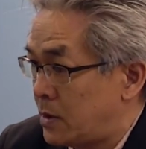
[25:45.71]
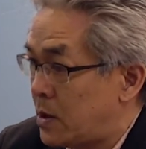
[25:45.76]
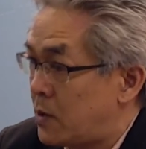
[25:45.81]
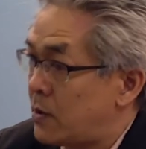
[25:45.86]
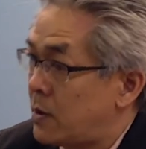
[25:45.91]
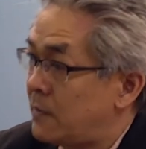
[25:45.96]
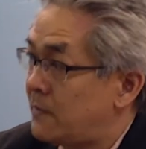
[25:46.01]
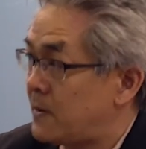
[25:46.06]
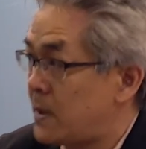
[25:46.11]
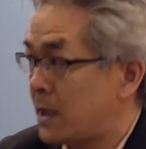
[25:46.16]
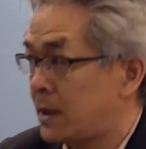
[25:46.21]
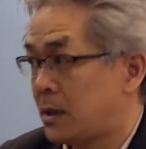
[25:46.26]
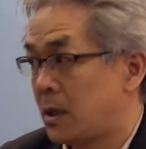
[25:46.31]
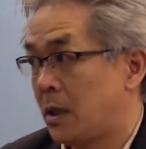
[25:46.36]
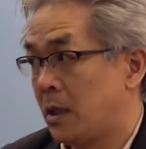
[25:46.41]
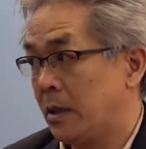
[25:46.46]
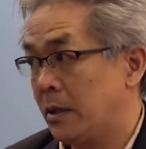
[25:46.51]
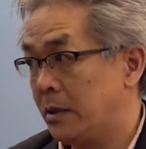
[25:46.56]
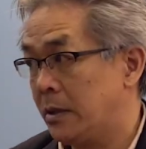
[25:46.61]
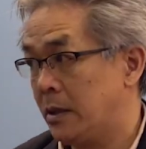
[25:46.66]
So I invest a,
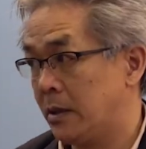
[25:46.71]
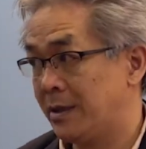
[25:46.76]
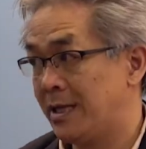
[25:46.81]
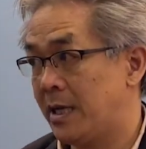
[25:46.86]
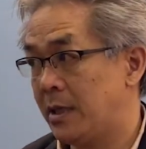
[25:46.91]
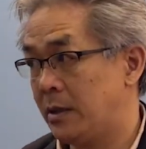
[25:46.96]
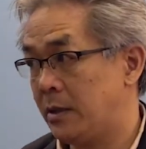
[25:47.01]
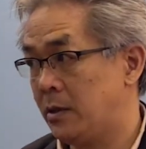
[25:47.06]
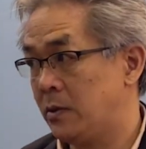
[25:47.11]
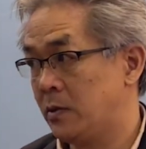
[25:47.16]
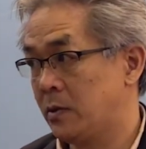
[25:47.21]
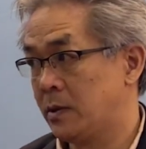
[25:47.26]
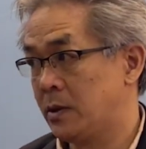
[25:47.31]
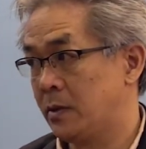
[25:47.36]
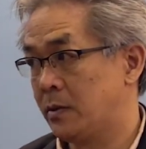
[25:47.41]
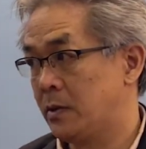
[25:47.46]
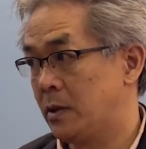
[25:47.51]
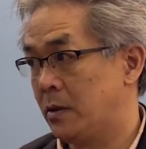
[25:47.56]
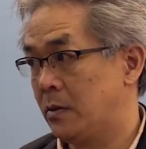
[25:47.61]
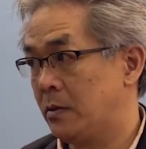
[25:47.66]
you know ten years
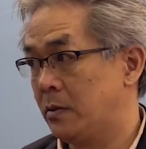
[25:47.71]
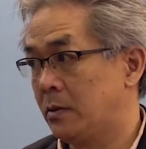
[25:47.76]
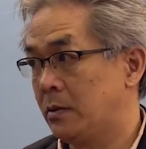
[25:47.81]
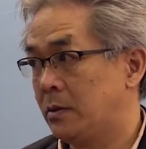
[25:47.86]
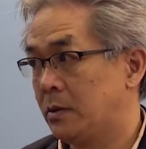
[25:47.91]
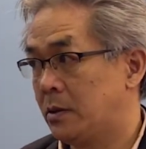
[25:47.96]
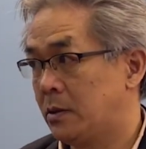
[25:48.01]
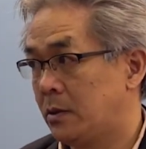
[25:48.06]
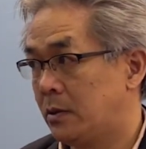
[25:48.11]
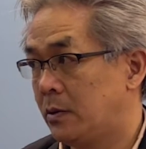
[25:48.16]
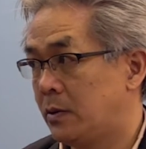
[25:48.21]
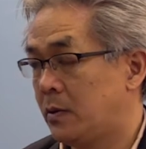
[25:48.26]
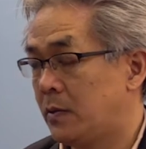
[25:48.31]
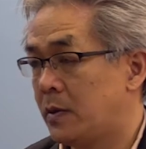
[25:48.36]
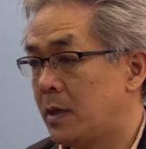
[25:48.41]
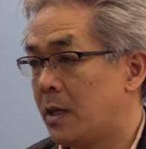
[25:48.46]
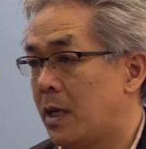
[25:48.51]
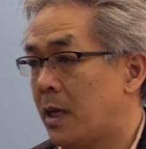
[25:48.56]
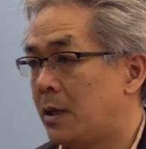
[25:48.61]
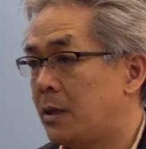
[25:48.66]
or so to,
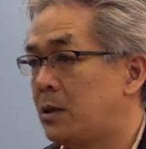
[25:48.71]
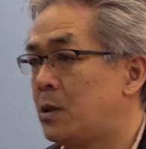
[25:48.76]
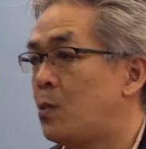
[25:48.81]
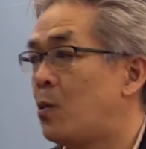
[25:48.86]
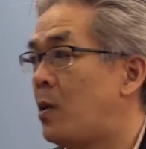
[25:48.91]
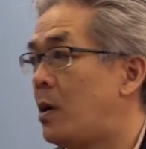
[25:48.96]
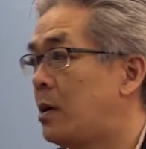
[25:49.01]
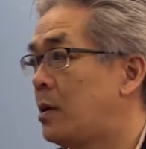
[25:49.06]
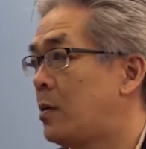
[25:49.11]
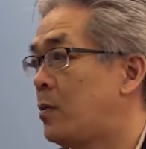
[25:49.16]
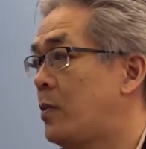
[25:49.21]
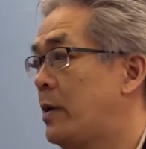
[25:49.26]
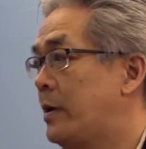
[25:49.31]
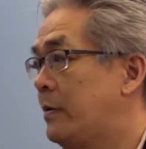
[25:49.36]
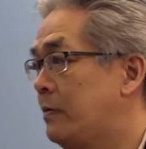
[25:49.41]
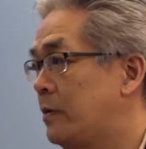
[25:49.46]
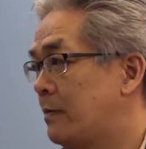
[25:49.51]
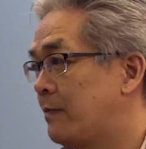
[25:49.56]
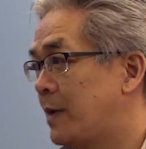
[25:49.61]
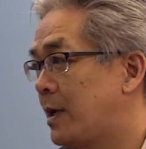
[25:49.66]
to and to walk
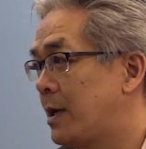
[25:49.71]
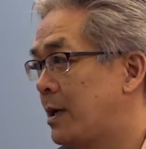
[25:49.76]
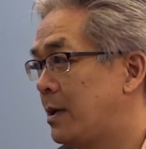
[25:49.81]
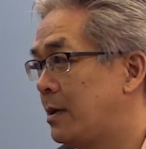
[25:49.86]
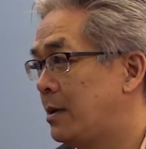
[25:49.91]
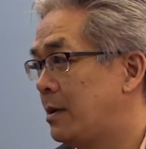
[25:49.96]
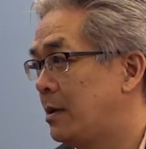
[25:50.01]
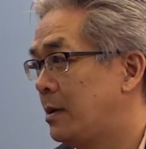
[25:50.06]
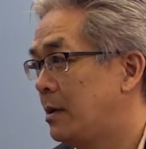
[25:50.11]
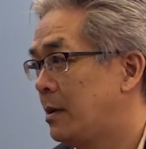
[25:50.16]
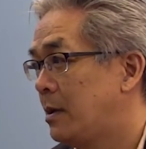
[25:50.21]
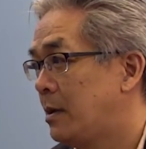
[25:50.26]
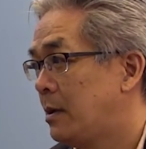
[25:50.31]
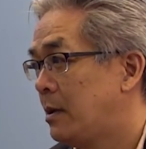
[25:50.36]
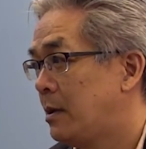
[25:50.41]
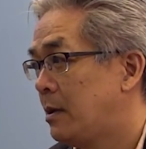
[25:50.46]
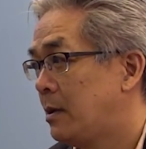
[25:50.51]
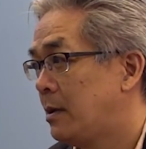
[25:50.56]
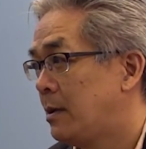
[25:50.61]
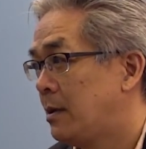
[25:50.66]
away from that
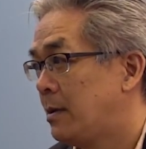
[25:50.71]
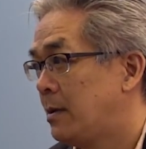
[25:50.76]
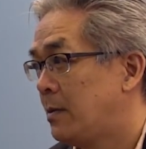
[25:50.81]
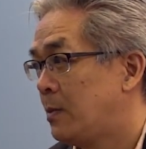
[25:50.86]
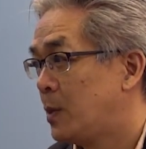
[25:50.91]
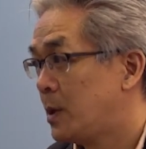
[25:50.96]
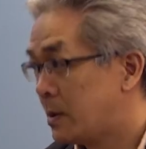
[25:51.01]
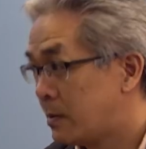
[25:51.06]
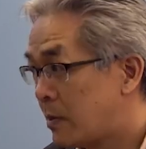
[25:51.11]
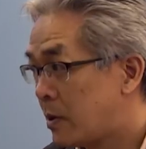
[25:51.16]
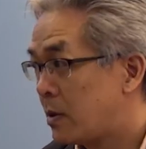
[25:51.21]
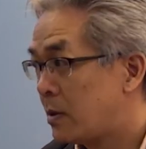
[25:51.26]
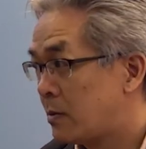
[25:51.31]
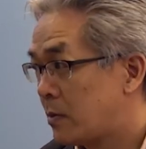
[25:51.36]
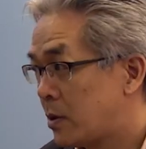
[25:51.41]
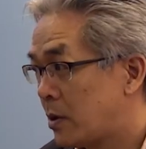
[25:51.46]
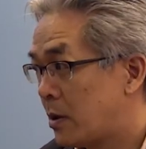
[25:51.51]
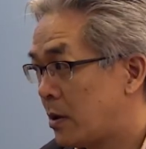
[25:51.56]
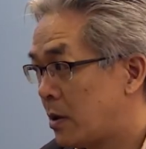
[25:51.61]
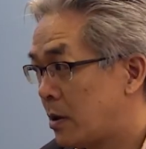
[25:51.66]
was very
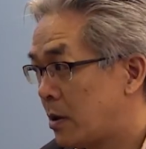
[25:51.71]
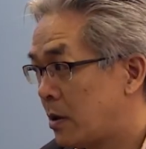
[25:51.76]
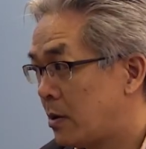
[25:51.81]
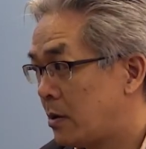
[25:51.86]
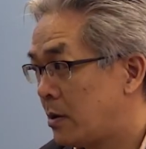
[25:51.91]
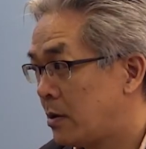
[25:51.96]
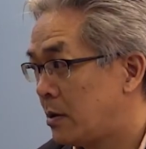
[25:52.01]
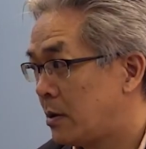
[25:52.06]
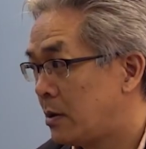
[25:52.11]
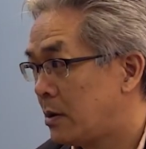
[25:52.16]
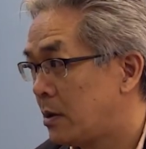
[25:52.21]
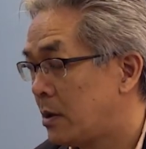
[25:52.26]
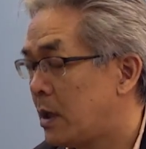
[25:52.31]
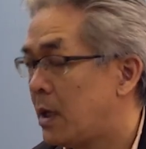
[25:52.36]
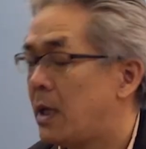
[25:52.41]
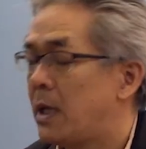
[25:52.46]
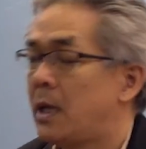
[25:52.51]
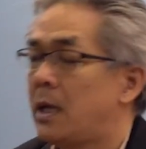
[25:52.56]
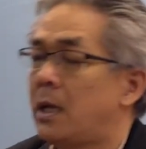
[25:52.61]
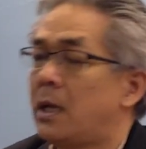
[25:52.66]
very hard,
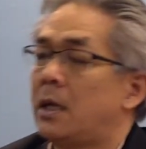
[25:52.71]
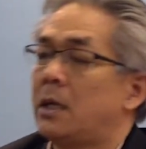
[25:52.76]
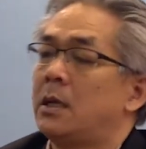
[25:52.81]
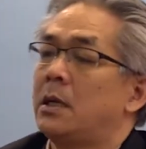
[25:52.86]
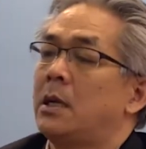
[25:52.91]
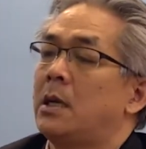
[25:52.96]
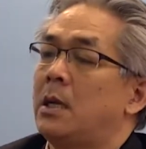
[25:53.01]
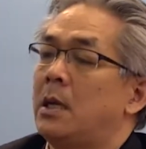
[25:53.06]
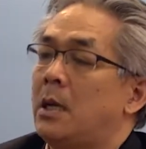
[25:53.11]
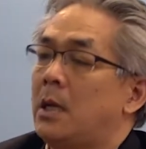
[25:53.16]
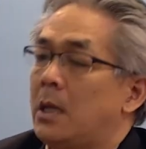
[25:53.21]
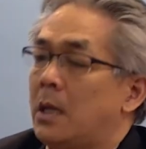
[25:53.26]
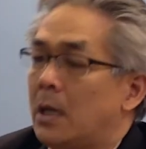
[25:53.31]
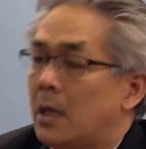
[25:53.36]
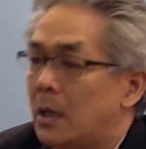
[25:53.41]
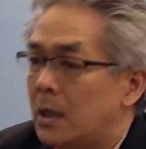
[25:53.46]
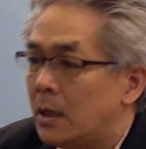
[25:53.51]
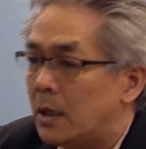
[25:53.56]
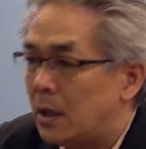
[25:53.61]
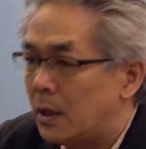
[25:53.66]
and
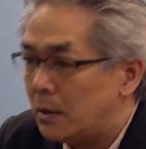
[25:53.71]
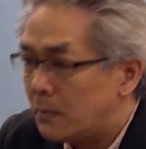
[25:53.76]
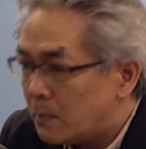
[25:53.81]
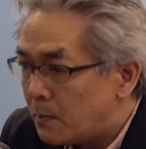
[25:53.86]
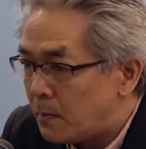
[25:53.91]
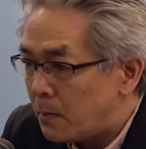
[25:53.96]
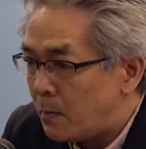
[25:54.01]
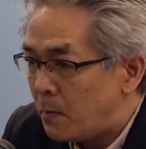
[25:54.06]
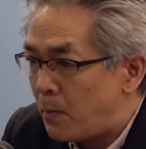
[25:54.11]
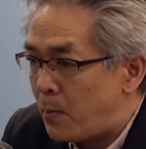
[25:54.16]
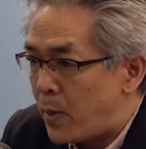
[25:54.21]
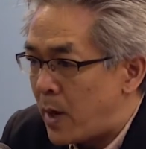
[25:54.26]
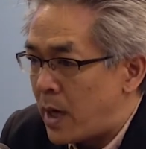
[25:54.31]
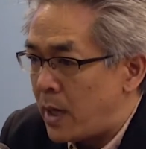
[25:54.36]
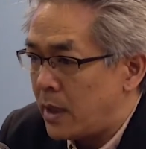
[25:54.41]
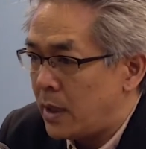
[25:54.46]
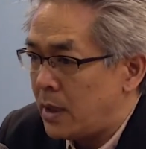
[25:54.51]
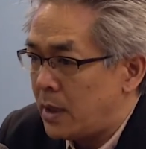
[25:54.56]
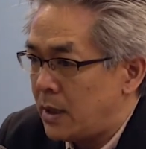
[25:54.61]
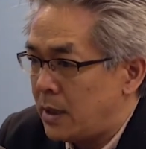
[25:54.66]

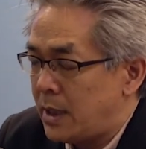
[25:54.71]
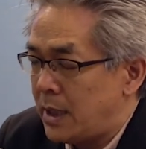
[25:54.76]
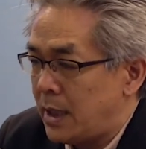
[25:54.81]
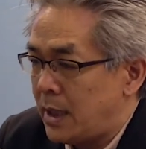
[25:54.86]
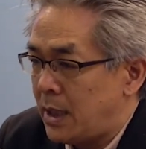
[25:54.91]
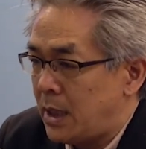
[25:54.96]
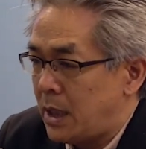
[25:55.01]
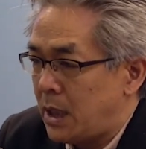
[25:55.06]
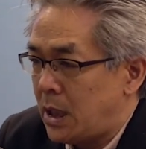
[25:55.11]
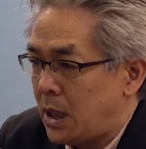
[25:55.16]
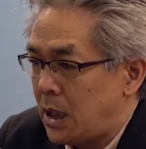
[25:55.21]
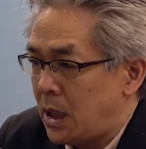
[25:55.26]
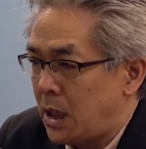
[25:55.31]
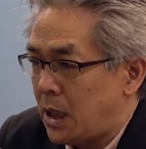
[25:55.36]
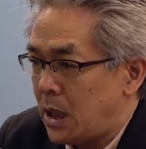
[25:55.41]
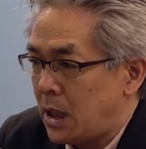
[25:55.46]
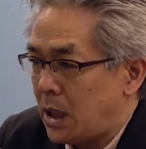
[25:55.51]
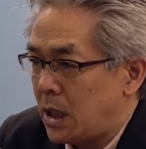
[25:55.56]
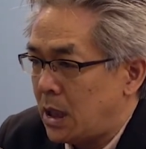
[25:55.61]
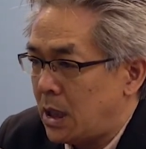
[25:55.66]
but
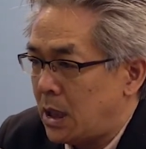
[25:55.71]
the